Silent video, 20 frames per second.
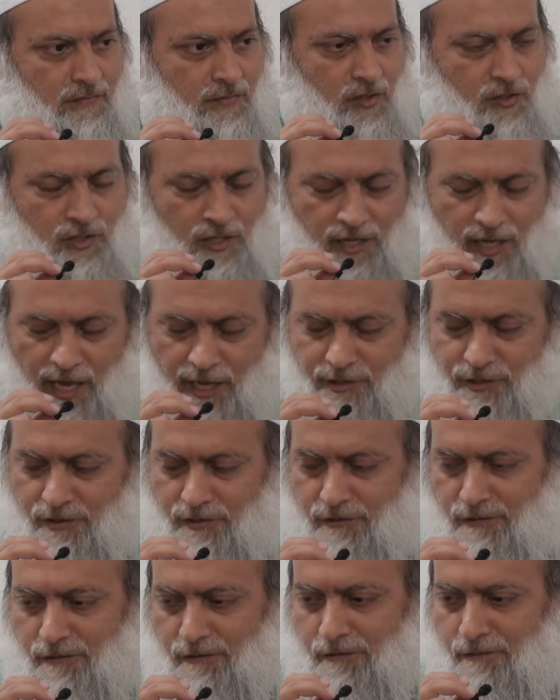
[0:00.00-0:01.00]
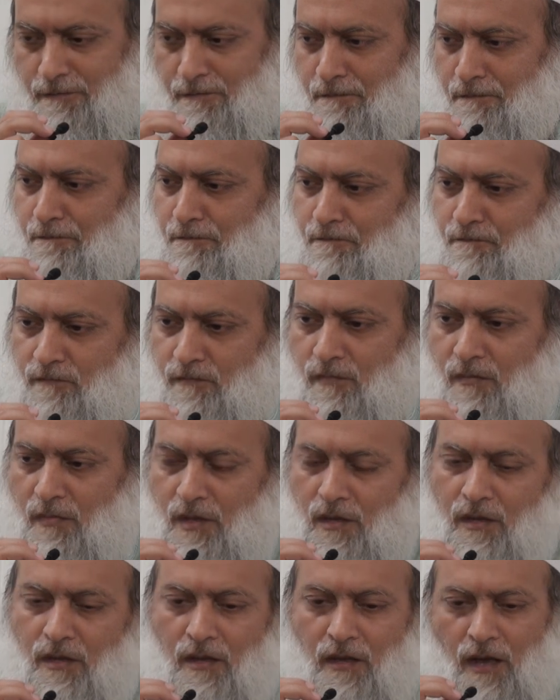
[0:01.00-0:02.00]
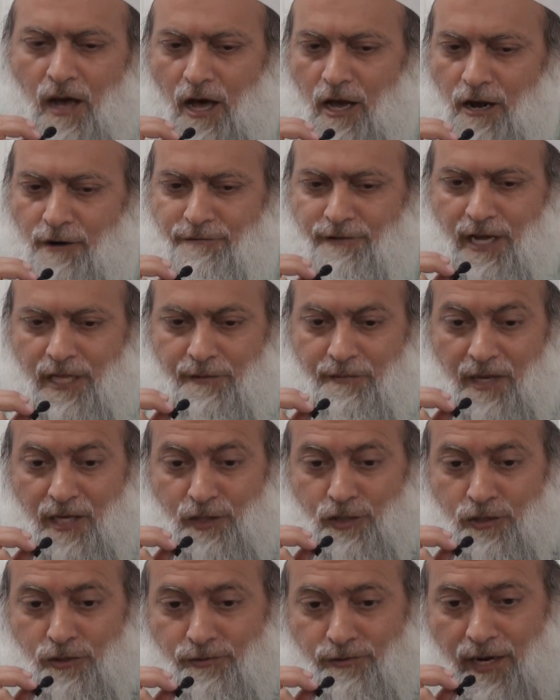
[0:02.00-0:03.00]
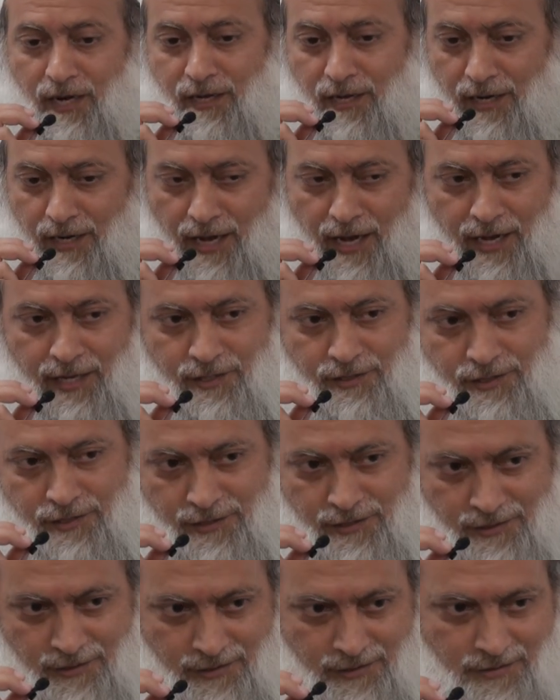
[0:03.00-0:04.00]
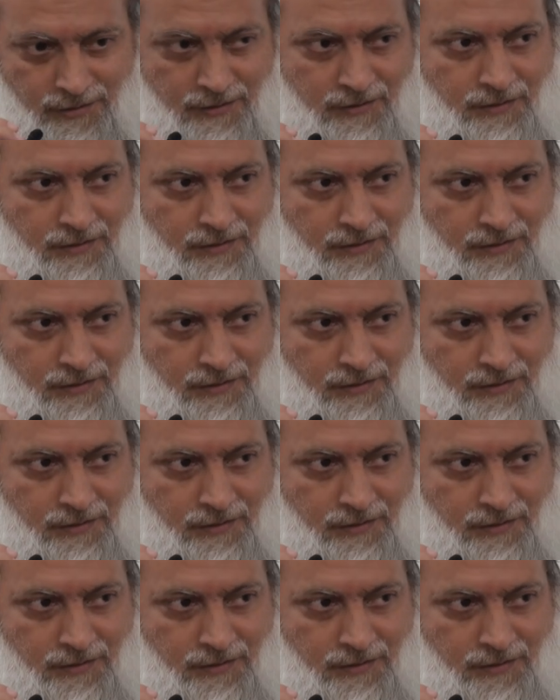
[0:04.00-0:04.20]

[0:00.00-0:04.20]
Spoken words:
He said, yes. Arafat means to recognize.